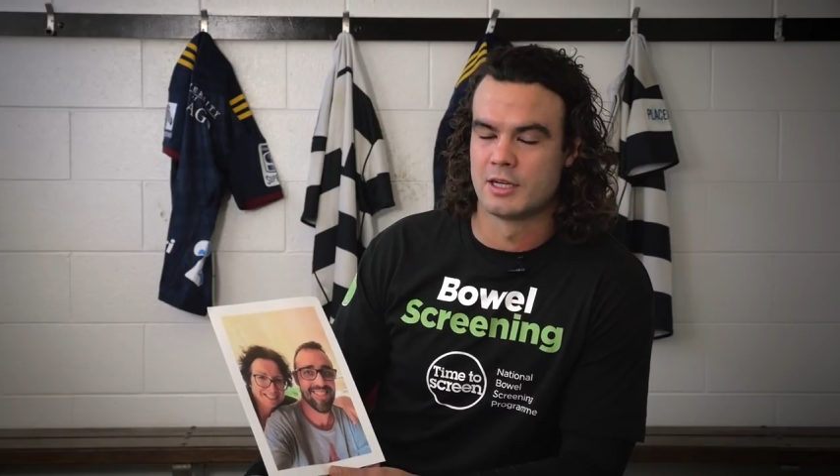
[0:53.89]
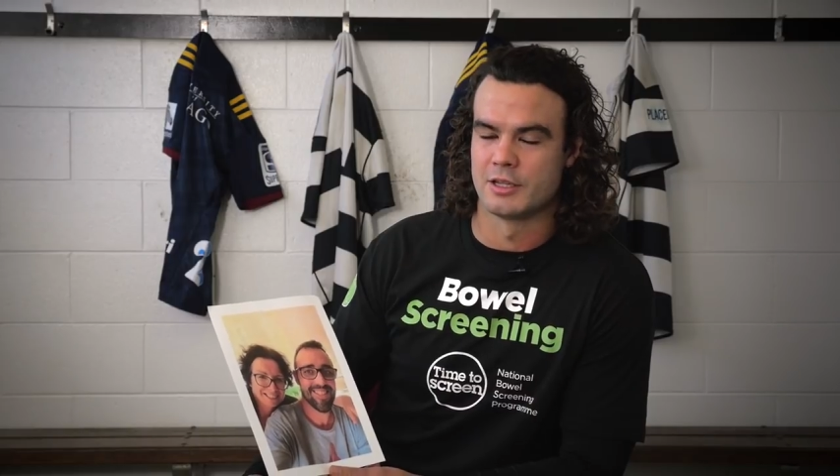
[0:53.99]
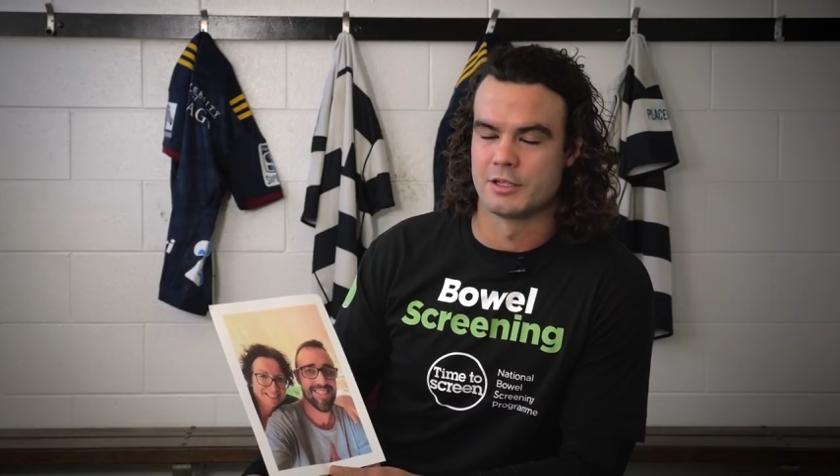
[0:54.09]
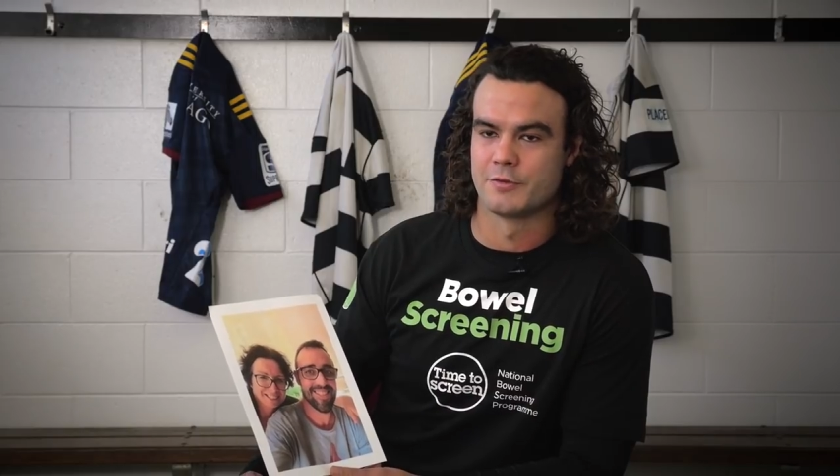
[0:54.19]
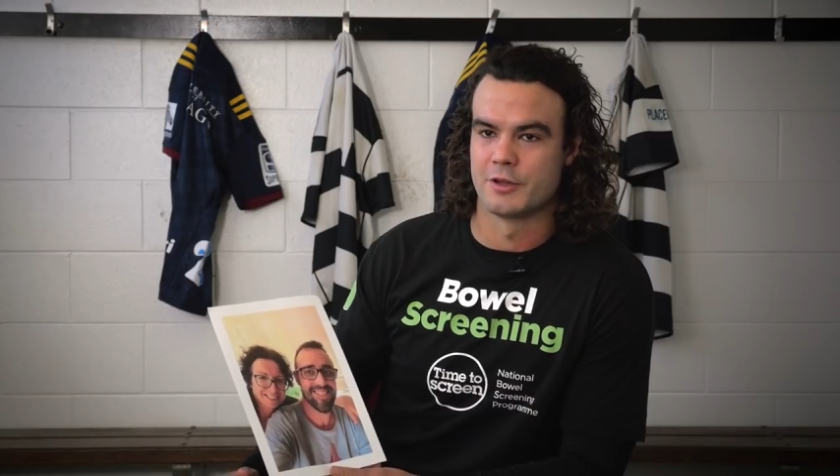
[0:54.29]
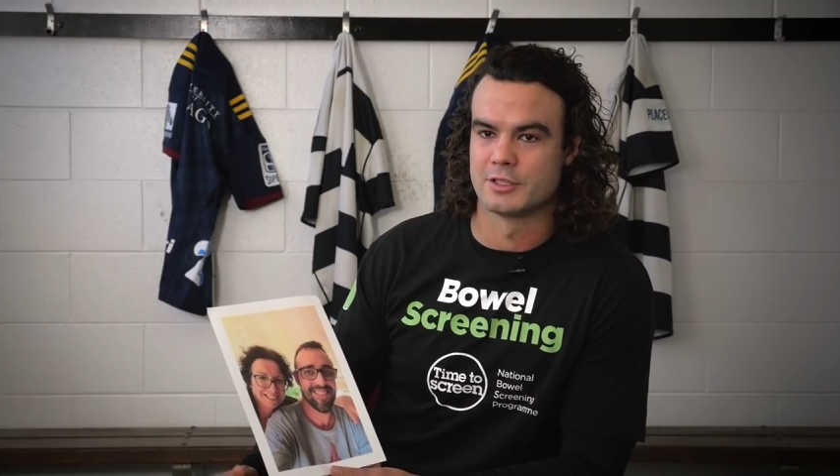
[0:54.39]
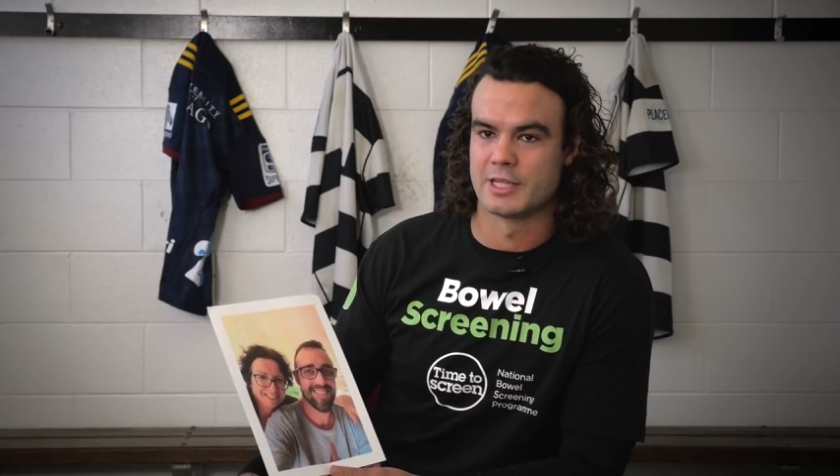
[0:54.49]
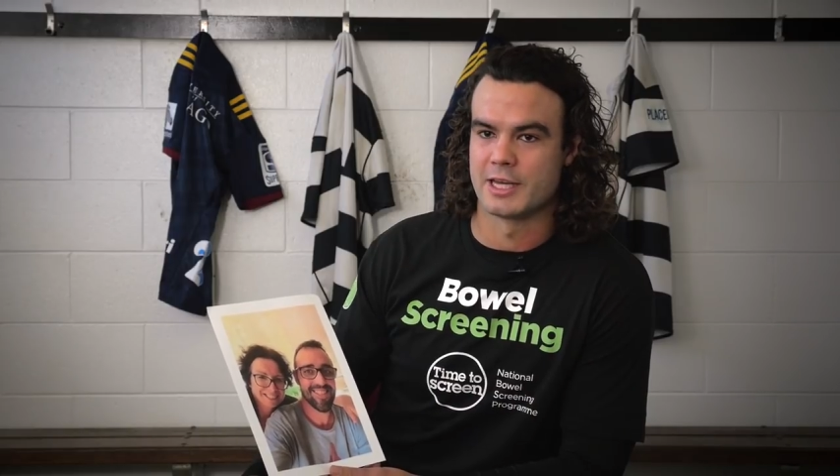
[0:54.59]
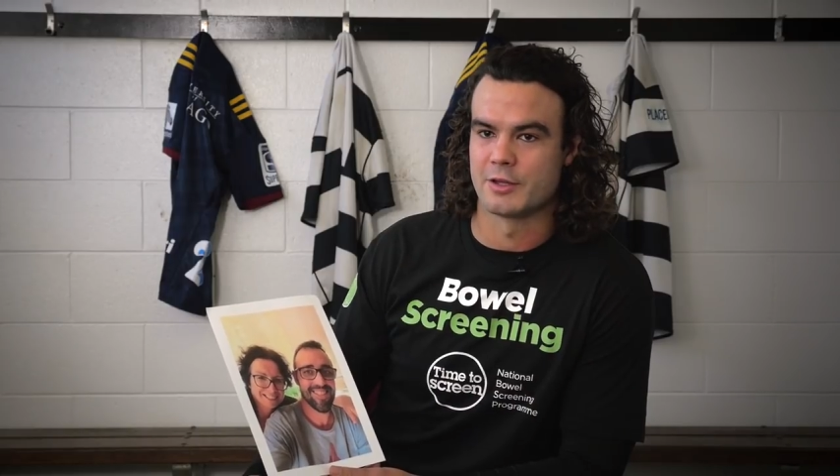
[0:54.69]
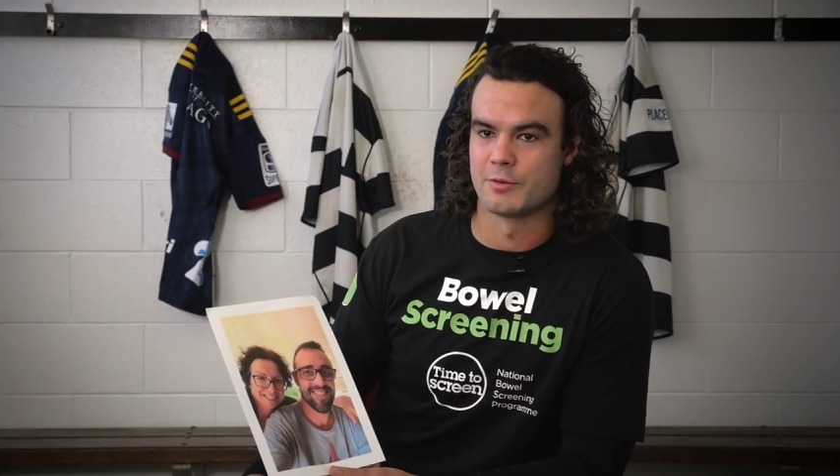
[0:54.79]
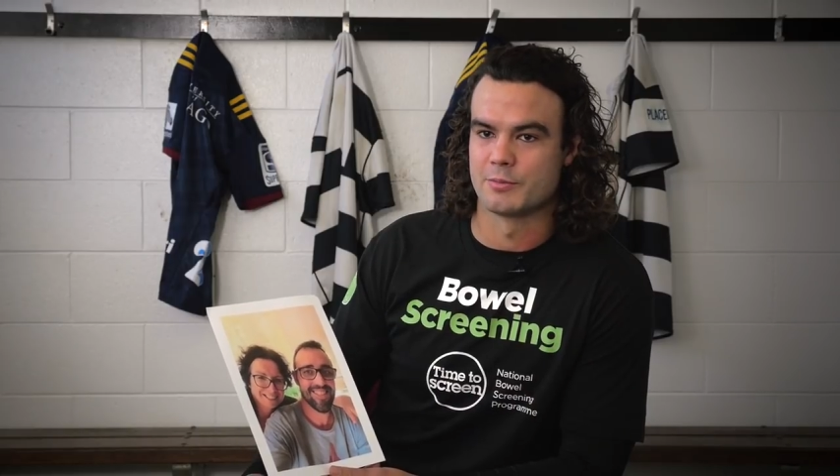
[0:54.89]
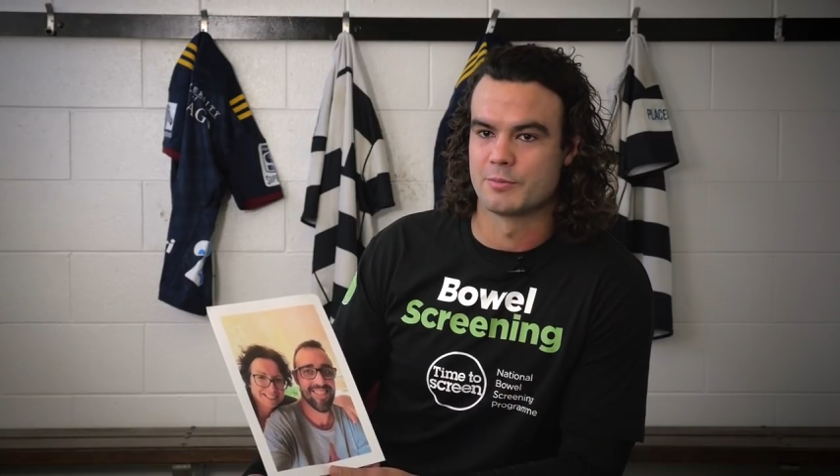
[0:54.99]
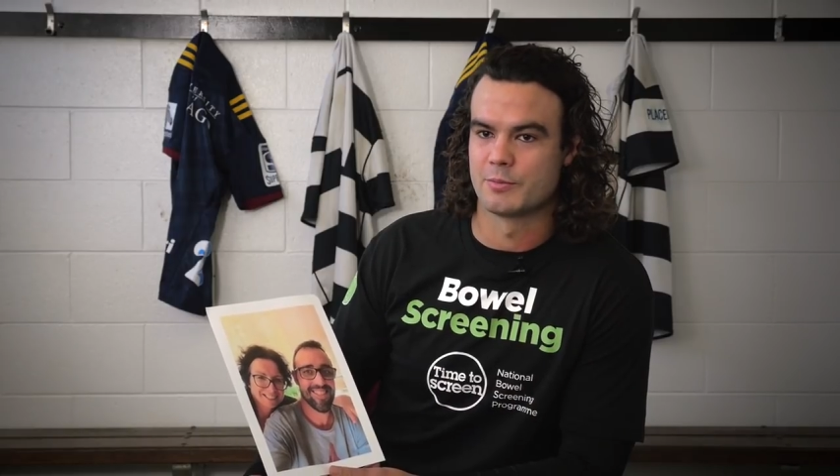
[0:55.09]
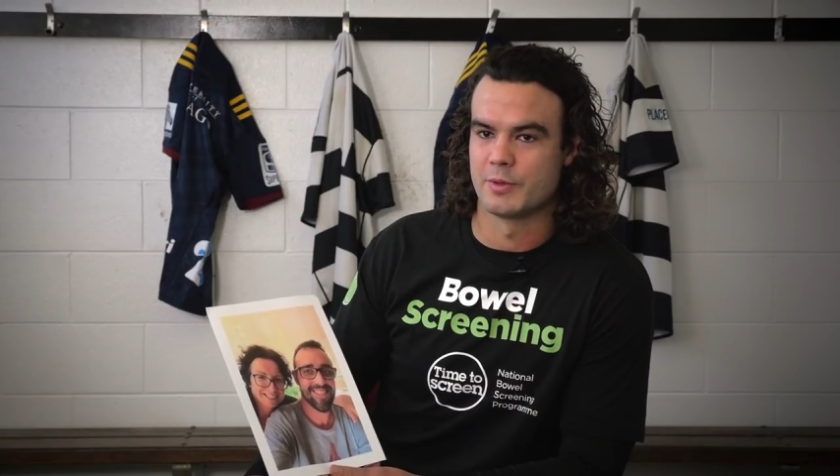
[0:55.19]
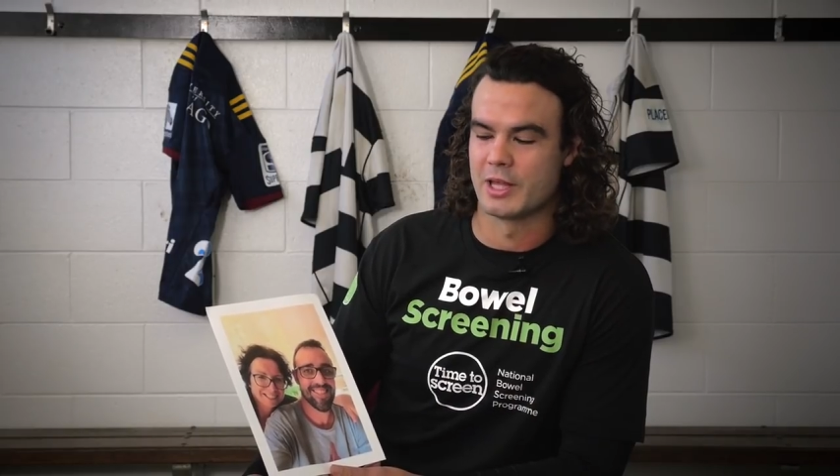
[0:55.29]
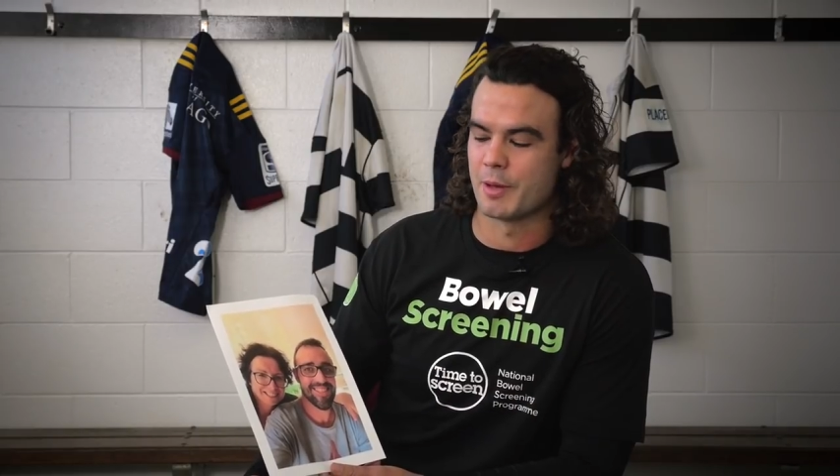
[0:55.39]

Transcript: this photo's taken when